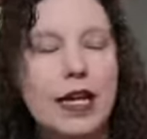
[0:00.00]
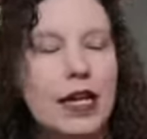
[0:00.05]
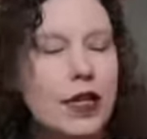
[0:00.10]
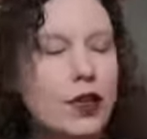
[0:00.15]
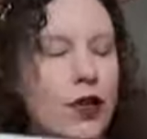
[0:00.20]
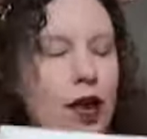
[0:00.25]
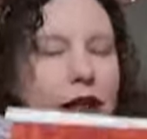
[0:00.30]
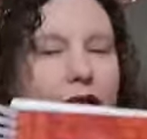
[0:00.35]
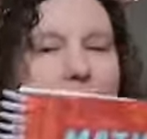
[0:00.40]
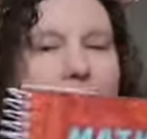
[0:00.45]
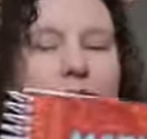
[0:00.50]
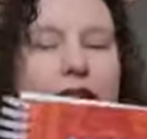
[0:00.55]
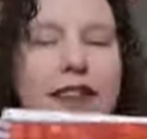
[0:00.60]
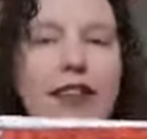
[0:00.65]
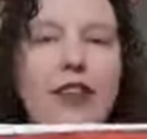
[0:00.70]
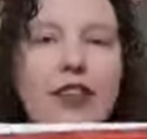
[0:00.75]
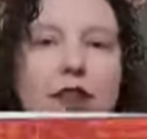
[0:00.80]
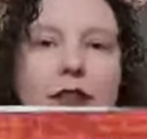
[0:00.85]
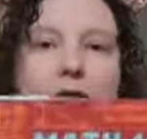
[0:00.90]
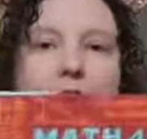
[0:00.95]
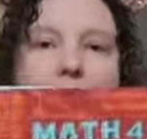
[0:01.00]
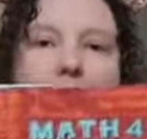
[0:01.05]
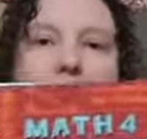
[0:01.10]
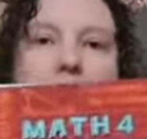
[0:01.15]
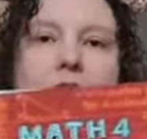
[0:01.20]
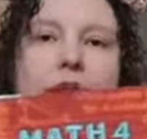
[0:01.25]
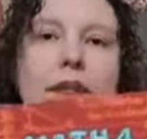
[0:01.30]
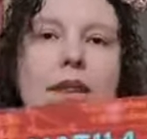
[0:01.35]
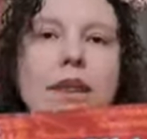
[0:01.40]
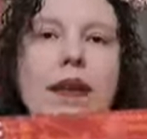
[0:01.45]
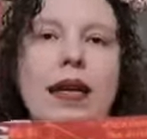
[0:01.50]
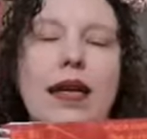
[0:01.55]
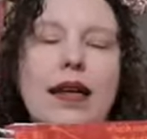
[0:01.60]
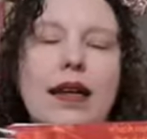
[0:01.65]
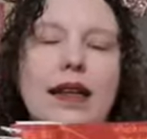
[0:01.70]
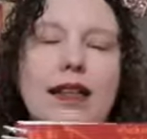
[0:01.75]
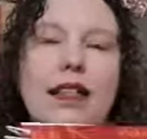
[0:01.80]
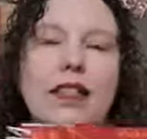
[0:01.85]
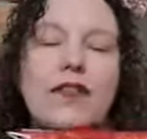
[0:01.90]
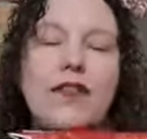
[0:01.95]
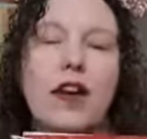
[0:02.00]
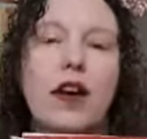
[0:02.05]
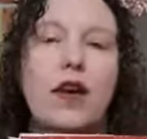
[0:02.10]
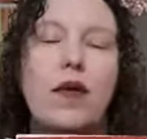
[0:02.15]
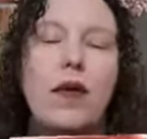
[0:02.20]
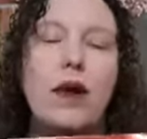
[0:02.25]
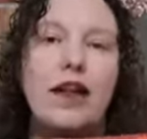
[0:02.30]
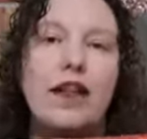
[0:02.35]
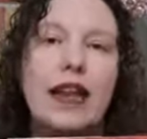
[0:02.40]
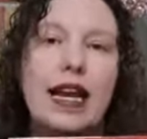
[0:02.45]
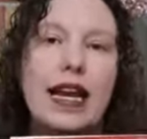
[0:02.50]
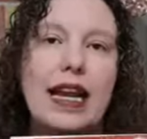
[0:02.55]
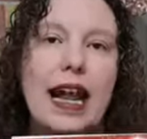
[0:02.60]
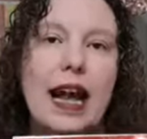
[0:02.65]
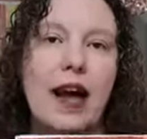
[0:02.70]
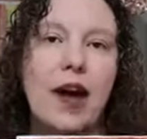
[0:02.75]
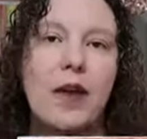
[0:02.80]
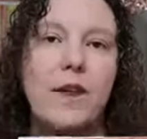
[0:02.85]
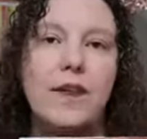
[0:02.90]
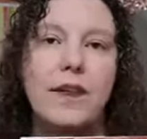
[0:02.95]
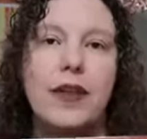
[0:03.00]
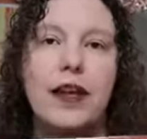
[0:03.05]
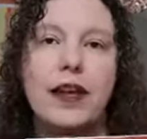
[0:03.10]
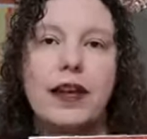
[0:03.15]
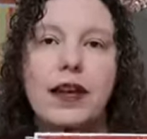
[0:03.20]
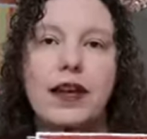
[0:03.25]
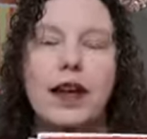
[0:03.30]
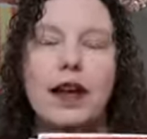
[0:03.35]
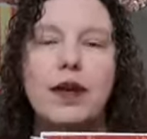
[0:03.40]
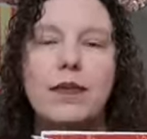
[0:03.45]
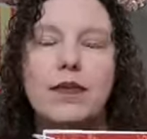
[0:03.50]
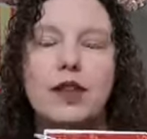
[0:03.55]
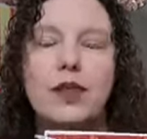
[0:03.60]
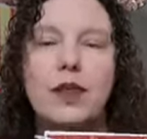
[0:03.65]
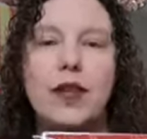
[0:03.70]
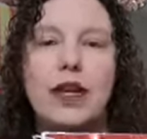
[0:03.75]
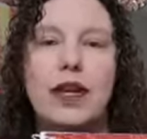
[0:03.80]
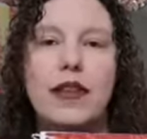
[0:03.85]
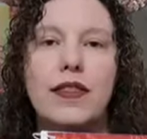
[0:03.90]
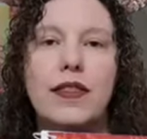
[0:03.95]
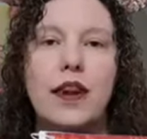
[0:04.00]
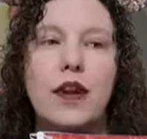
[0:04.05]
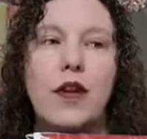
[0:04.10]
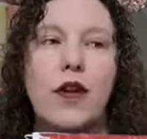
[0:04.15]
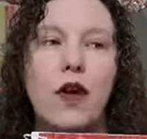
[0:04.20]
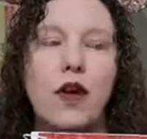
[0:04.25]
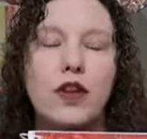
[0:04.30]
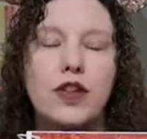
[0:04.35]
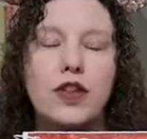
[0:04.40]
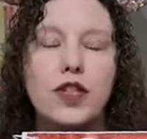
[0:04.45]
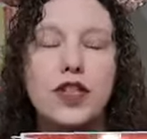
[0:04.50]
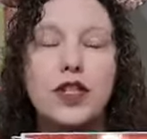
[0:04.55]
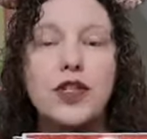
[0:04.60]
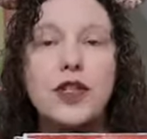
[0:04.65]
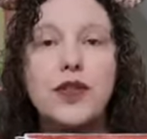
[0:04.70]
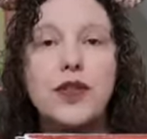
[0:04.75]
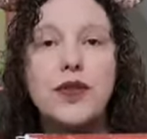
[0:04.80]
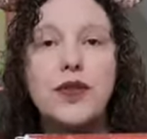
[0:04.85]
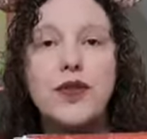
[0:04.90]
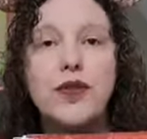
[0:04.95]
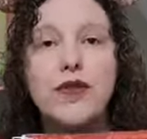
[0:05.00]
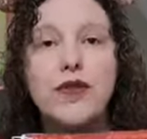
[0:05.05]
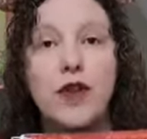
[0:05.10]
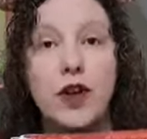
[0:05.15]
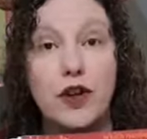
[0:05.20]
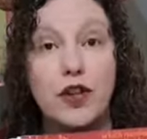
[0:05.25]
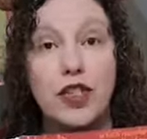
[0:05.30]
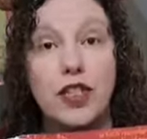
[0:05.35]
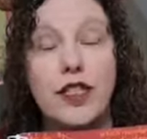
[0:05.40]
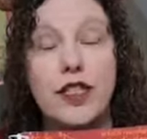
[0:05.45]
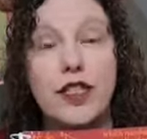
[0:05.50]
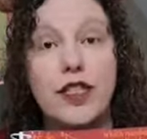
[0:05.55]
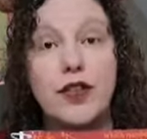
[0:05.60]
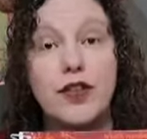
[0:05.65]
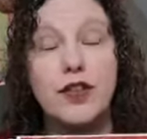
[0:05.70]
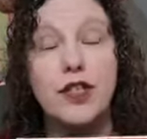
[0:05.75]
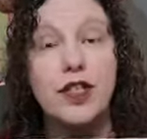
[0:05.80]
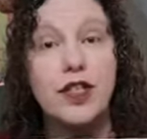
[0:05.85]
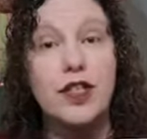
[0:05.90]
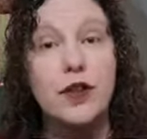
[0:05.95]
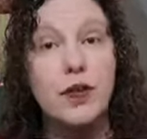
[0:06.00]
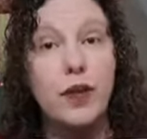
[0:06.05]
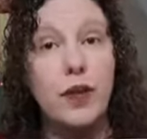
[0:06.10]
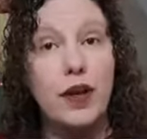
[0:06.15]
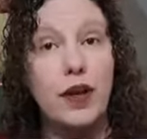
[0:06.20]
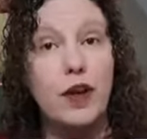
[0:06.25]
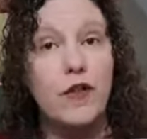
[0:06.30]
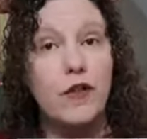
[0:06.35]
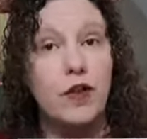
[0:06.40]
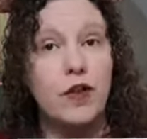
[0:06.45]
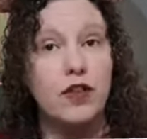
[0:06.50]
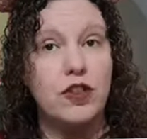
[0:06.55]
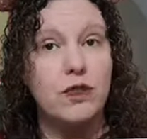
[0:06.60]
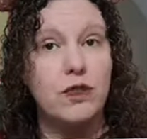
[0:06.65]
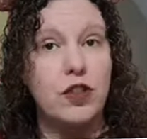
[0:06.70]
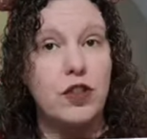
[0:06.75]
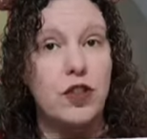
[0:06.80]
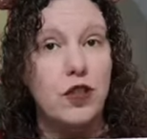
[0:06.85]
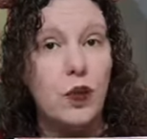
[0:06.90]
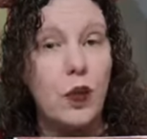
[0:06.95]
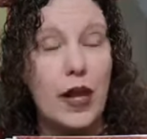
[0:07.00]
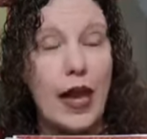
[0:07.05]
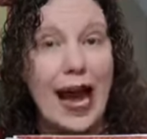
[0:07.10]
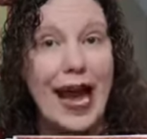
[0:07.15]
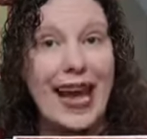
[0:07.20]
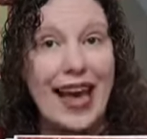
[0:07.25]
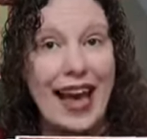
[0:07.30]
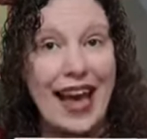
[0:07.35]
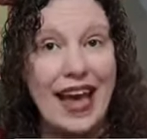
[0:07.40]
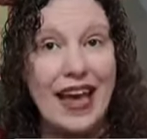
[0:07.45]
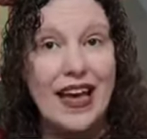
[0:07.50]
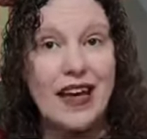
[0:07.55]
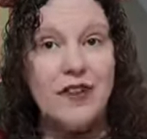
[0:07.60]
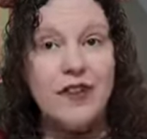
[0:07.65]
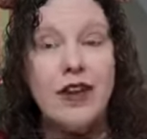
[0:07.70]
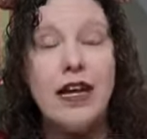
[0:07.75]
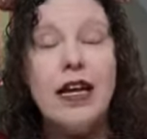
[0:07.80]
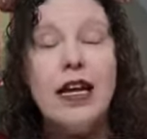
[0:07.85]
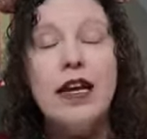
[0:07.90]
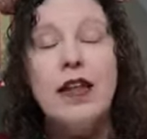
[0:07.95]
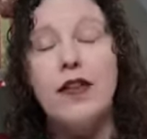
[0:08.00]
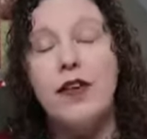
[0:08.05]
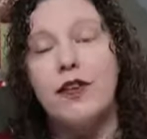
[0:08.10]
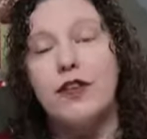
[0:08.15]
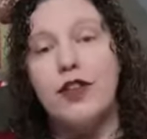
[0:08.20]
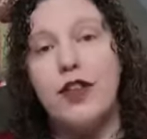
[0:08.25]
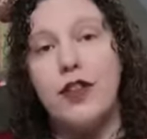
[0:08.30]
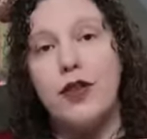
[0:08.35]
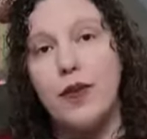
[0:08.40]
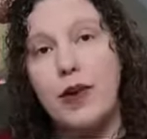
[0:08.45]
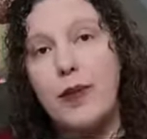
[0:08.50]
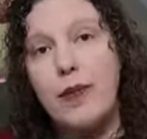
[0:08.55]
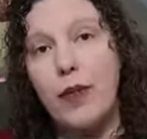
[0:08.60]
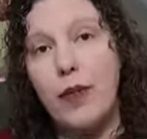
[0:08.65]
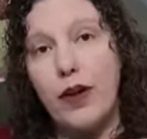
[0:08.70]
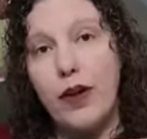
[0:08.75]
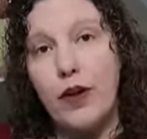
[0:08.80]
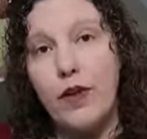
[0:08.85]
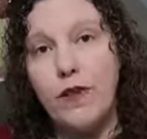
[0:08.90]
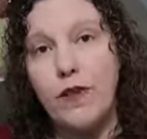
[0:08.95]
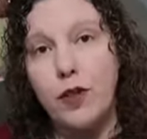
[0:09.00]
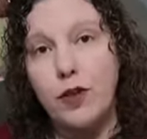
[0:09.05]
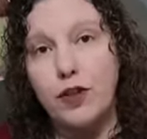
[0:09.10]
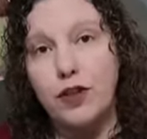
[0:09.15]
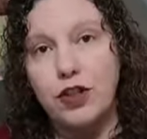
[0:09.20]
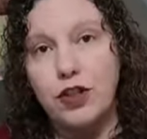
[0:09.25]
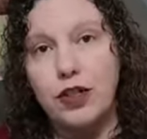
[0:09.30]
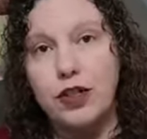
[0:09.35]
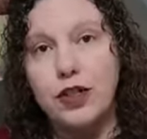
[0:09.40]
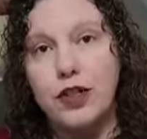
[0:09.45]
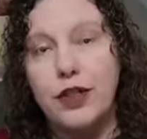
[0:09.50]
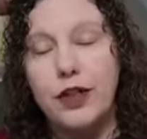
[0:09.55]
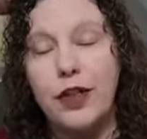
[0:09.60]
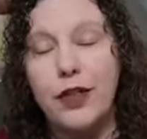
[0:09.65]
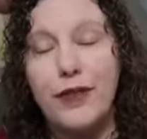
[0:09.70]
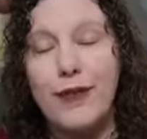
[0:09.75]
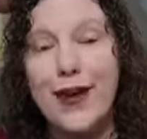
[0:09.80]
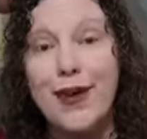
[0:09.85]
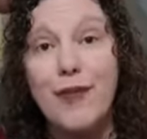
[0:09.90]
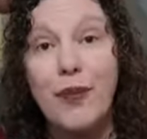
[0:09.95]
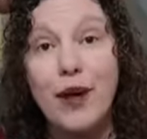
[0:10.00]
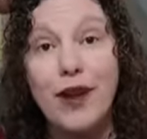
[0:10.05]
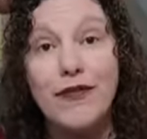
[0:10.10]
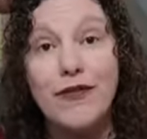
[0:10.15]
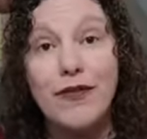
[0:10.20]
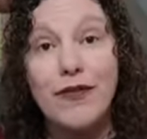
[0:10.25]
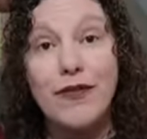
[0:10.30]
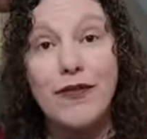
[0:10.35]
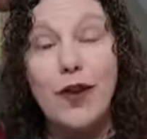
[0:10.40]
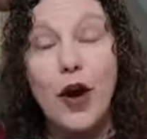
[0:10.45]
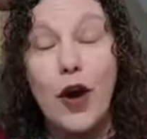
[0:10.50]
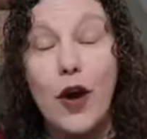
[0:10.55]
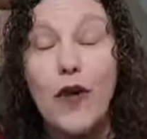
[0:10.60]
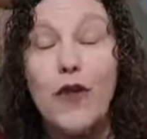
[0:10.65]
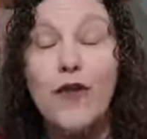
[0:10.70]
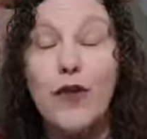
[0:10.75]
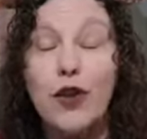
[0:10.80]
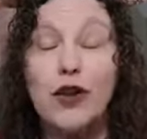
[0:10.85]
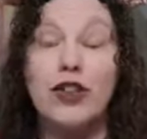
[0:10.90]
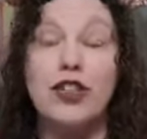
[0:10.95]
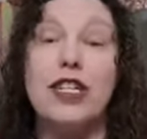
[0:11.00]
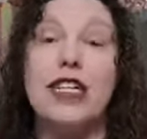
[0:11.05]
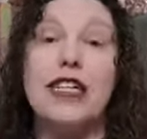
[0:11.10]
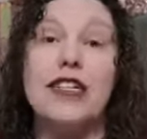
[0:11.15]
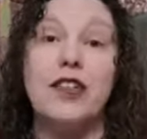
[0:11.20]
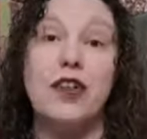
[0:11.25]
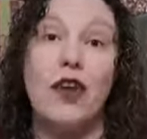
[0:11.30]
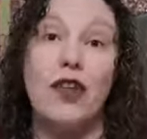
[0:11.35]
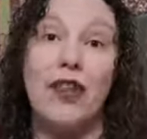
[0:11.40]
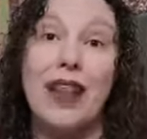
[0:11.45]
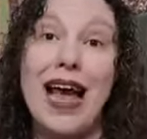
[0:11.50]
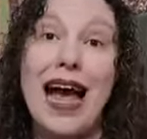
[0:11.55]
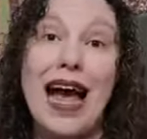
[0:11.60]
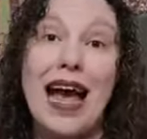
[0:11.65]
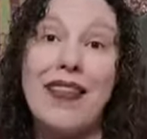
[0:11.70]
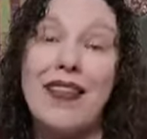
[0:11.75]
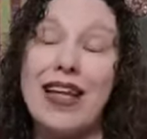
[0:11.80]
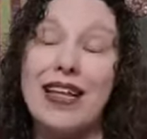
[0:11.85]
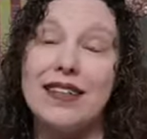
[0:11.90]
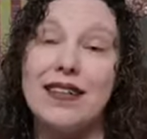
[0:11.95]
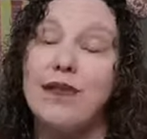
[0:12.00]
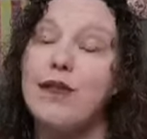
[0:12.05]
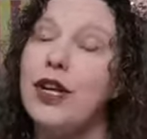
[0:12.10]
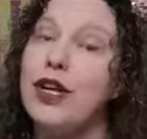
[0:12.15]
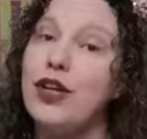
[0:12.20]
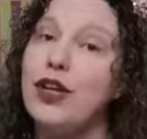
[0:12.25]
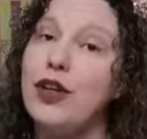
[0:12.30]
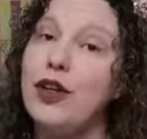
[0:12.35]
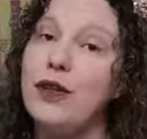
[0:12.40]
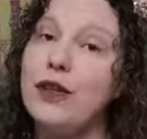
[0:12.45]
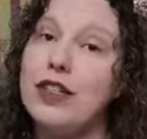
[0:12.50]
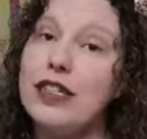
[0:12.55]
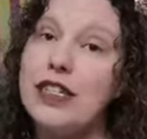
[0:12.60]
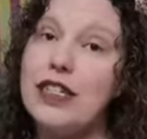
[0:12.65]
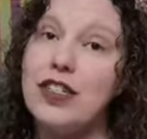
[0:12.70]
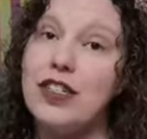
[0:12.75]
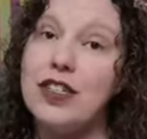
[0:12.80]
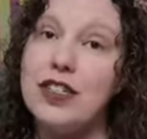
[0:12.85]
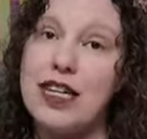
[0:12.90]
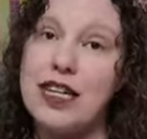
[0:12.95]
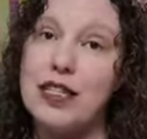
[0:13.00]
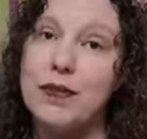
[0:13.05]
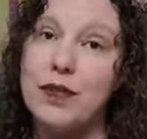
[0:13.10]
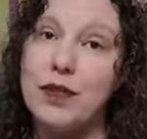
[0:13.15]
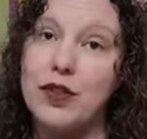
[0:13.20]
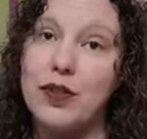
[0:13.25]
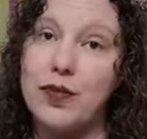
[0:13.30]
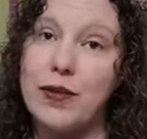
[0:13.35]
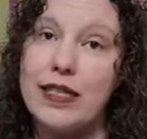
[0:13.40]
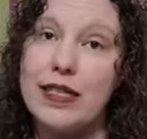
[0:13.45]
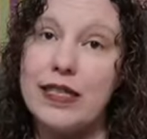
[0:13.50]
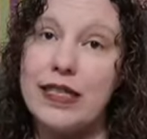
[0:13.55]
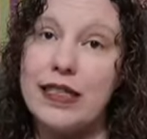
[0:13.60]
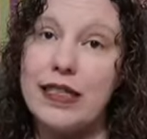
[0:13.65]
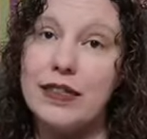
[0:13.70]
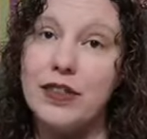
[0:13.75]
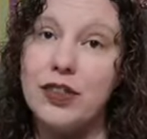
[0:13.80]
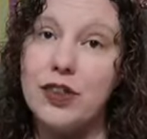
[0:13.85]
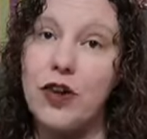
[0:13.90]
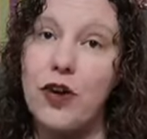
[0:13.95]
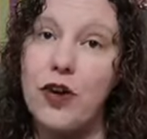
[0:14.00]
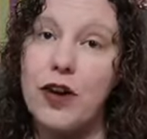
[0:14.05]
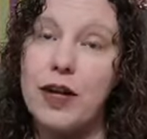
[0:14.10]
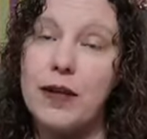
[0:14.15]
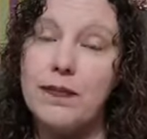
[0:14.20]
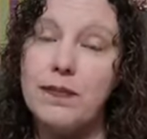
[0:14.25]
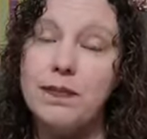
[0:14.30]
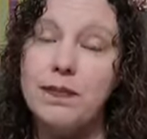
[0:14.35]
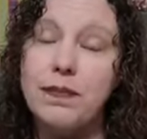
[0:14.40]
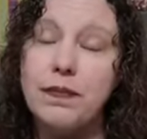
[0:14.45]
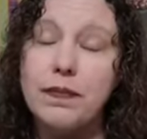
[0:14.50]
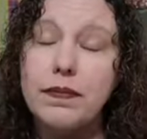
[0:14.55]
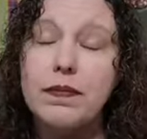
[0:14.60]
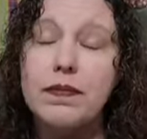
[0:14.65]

So I like this curriculum because it's very well laid out. It comes with, there are two versions. There's the 2.0 version, which is what I have. There's the 3.0 version. The 3.0 version is online. That's something new that Teaching Textbooks recently started